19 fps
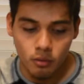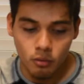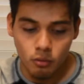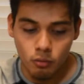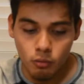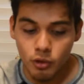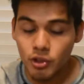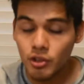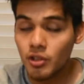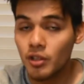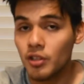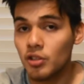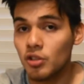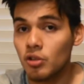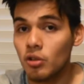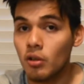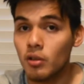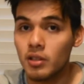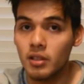We're just going to
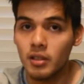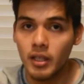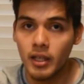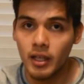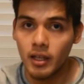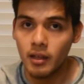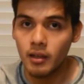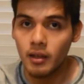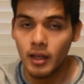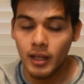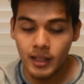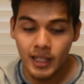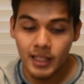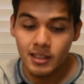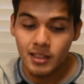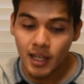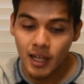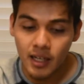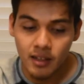start today, and
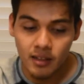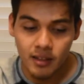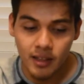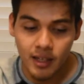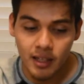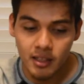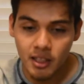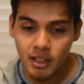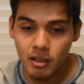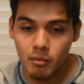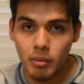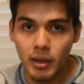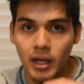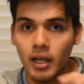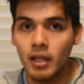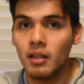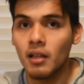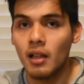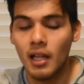that's kind of the idea
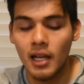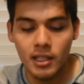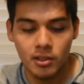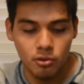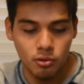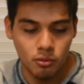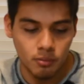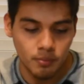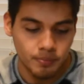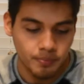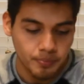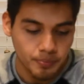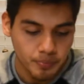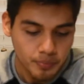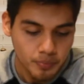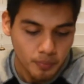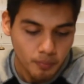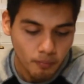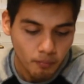behind the classroom.
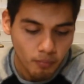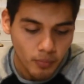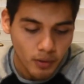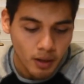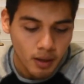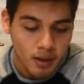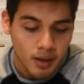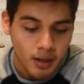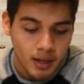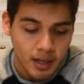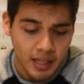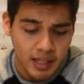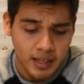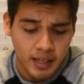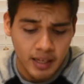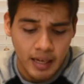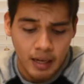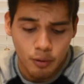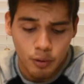And
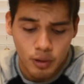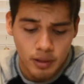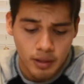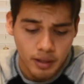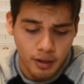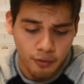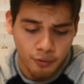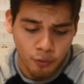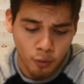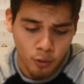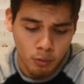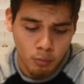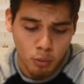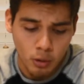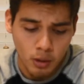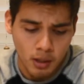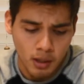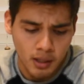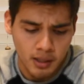then calculate
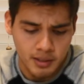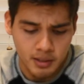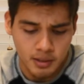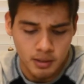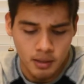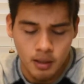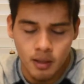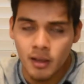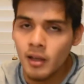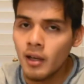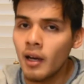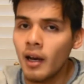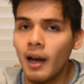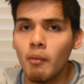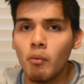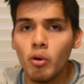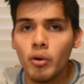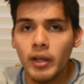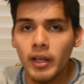affordable loss.
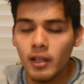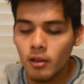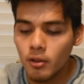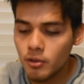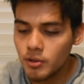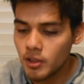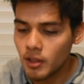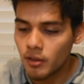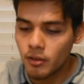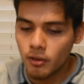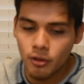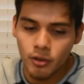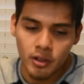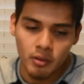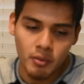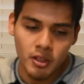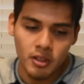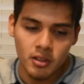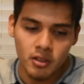I'm okay losing
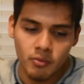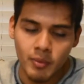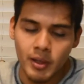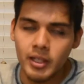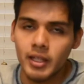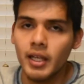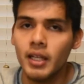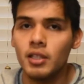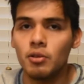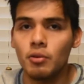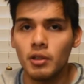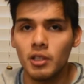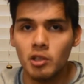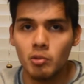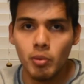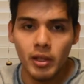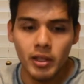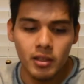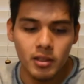30 minutes of my day to
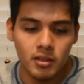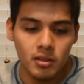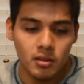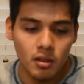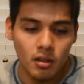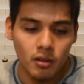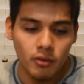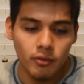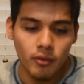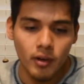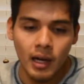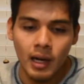explain this stuff.